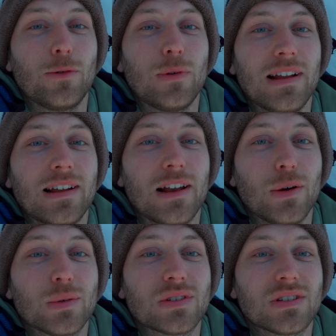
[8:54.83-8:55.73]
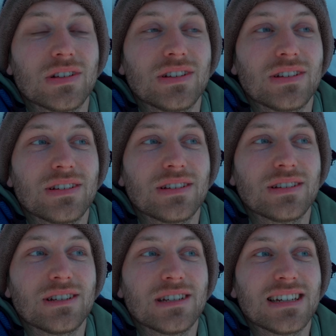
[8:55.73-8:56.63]
really close
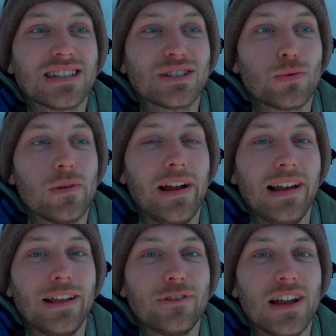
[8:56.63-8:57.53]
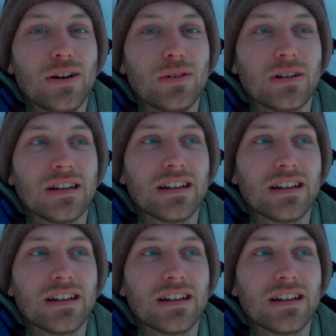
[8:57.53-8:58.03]
to where I live now.